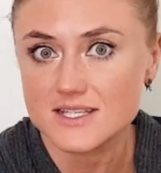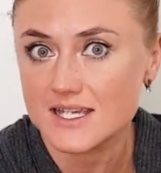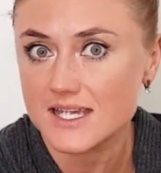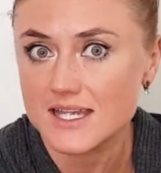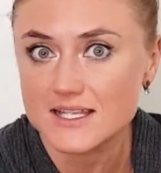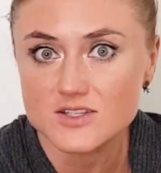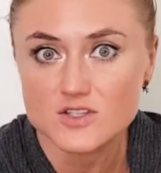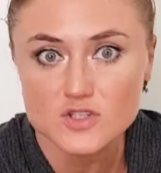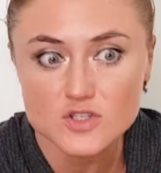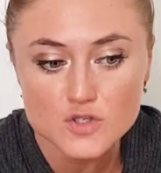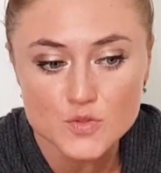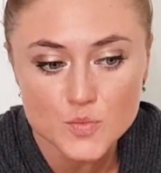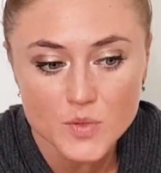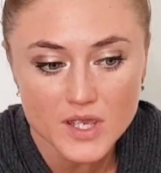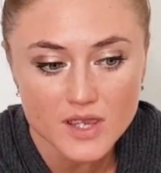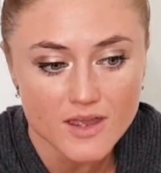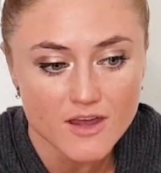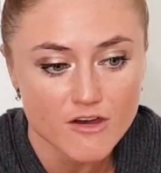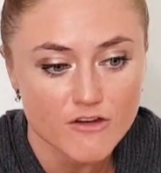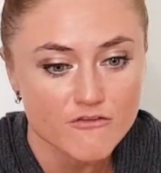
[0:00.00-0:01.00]
Again, super
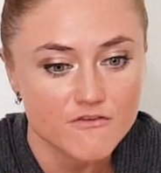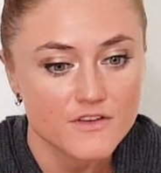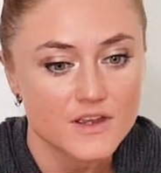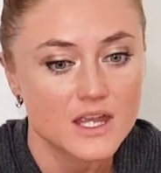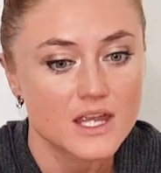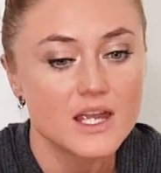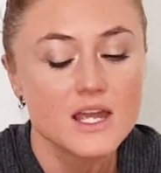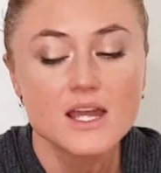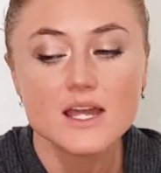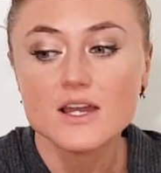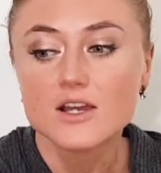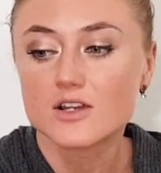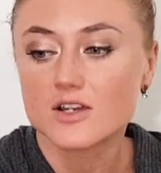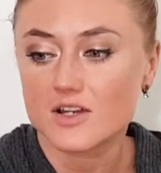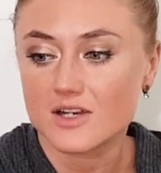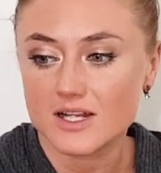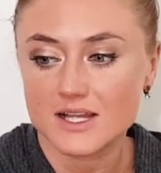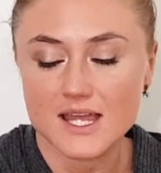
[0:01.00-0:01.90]
healthy, gonna